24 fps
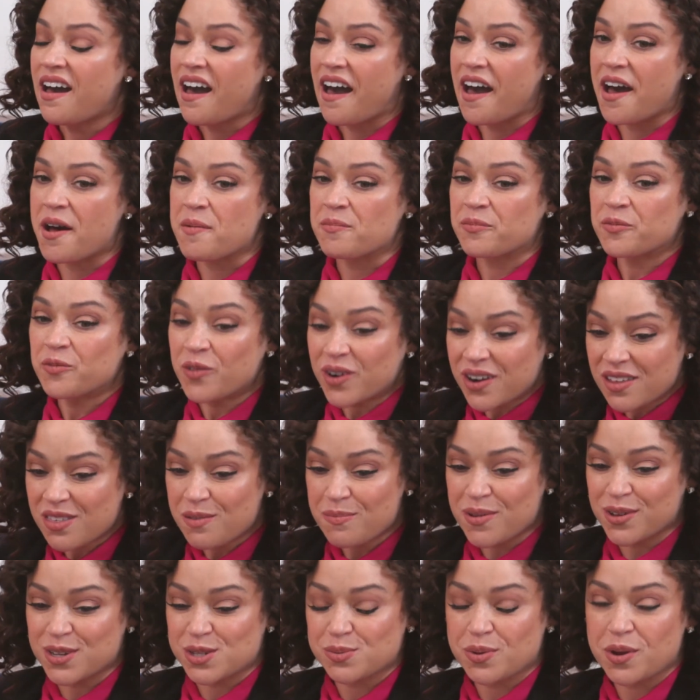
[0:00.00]
One of the
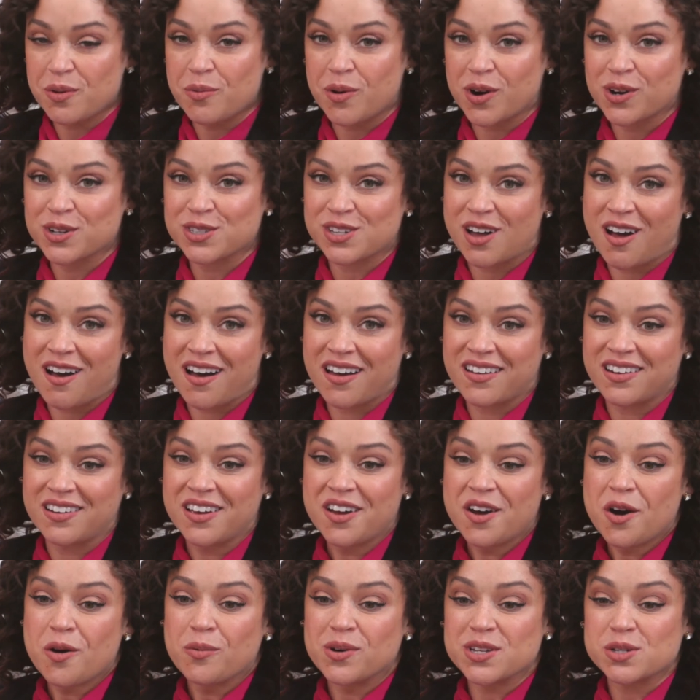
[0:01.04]
bills we worked on
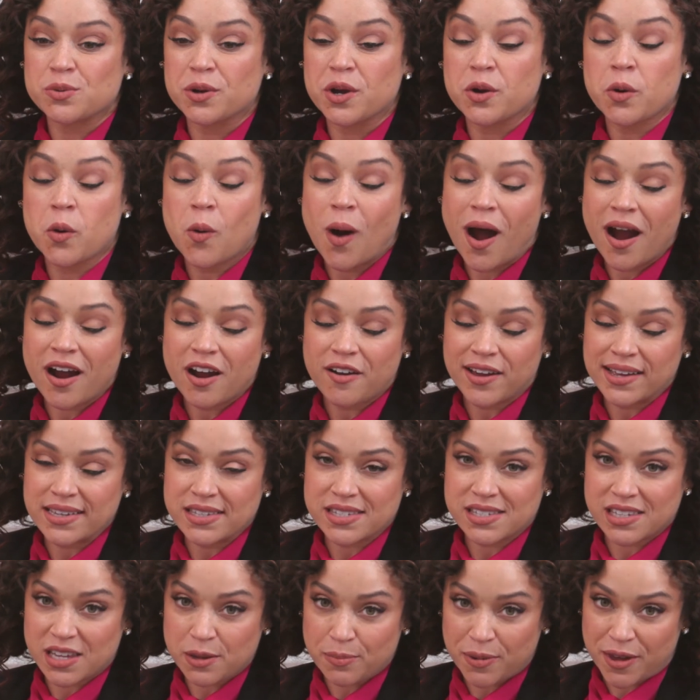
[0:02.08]
was requiring
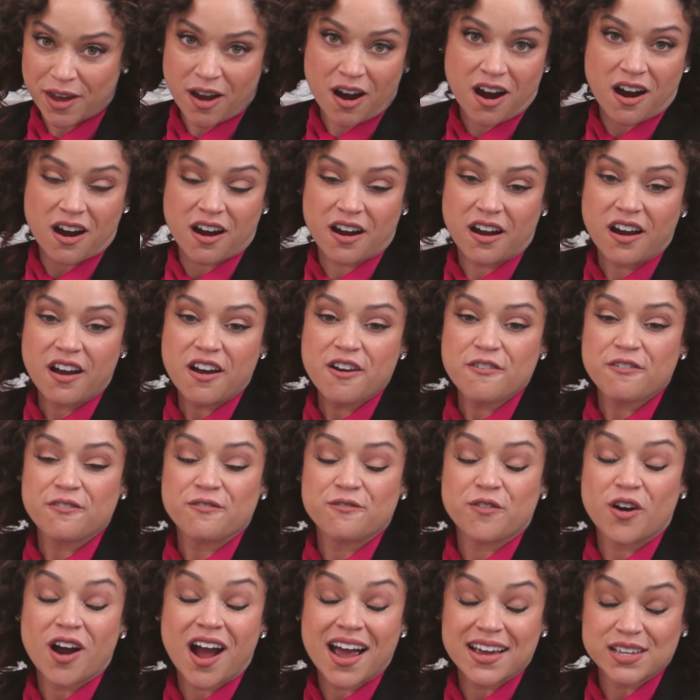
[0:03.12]
CPR
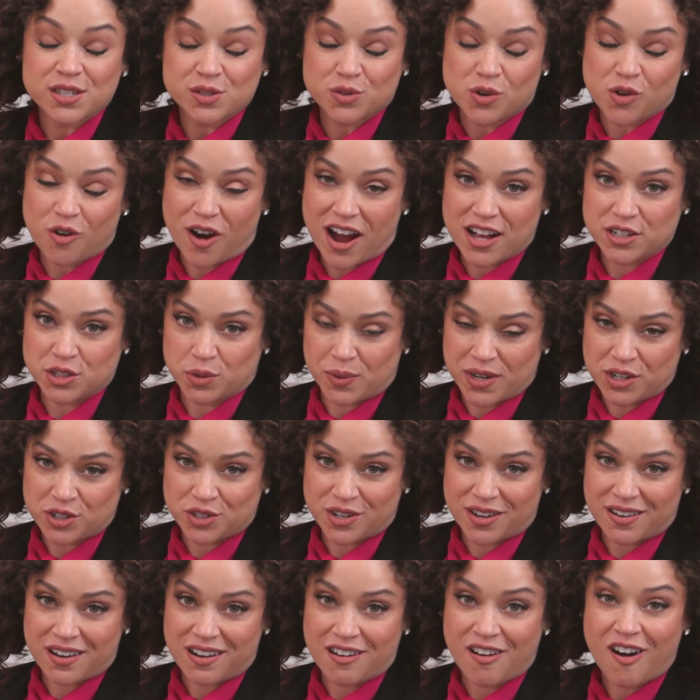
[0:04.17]
for high school
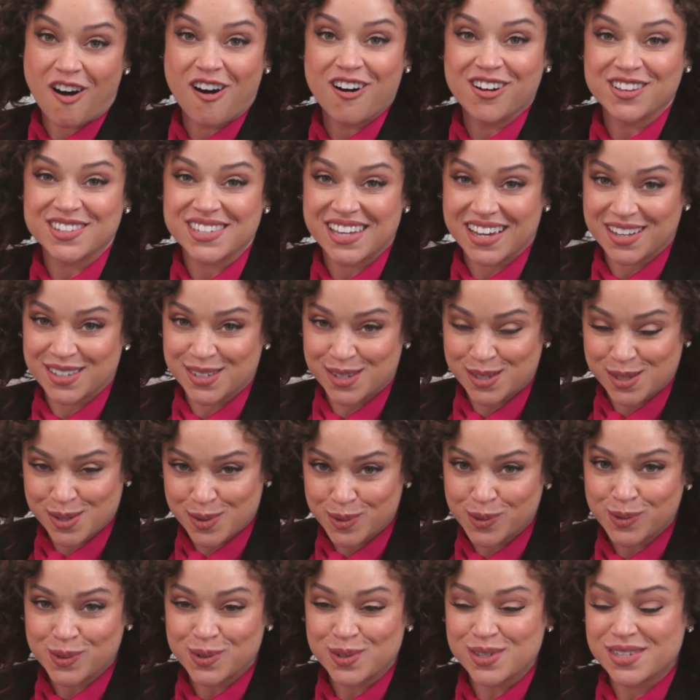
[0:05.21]
graduation in all Texas
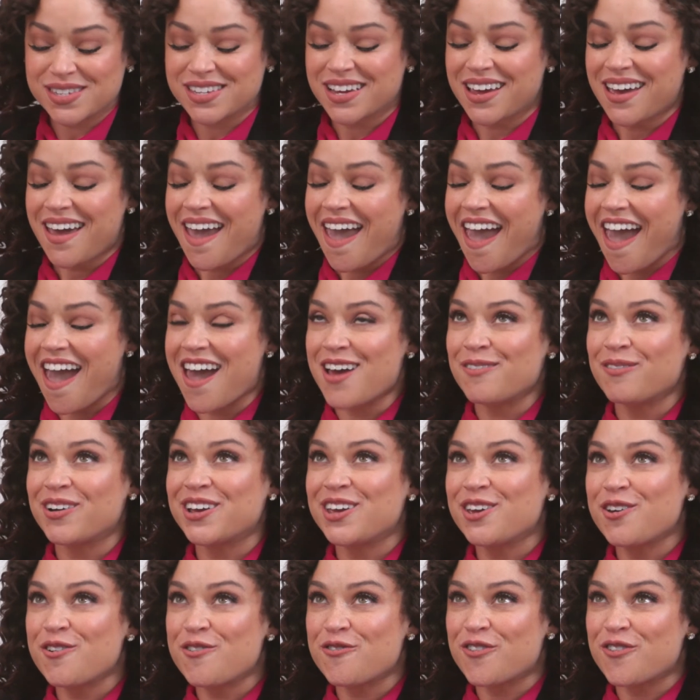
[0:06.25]
schools. And
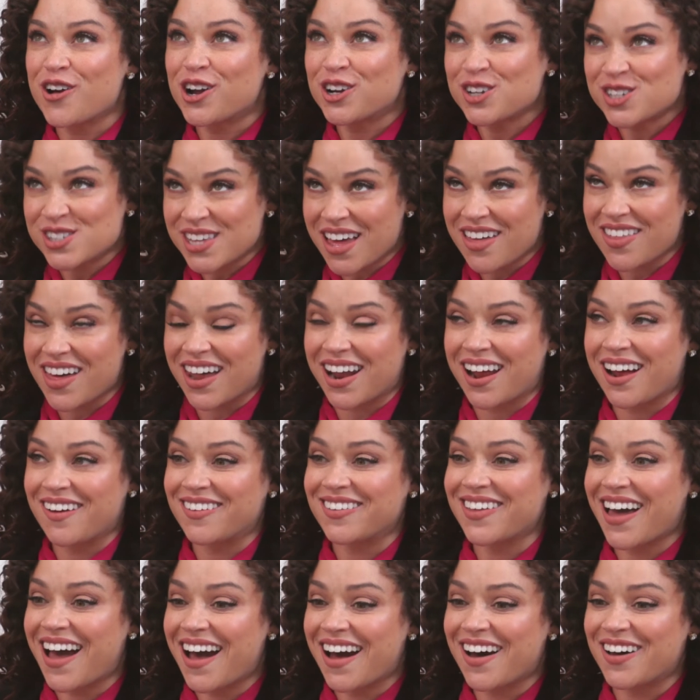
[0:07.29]
when you first say that out
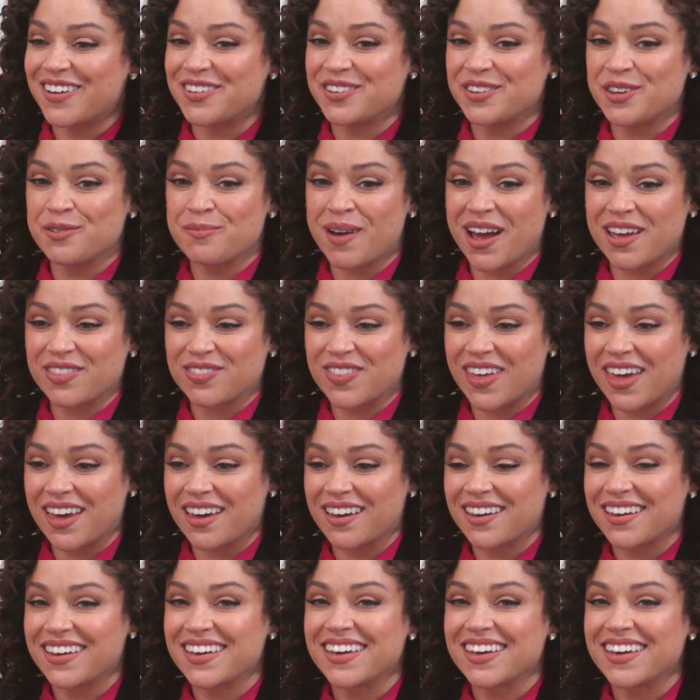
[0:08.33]
loud, you might think,